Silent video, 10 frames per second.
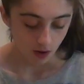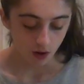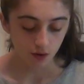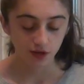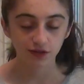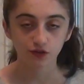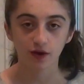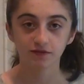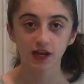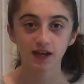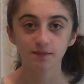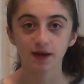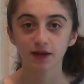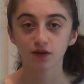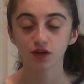Okay, so I've taken
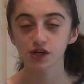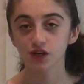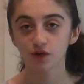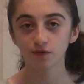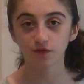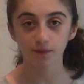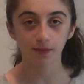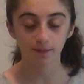my cookie dough from the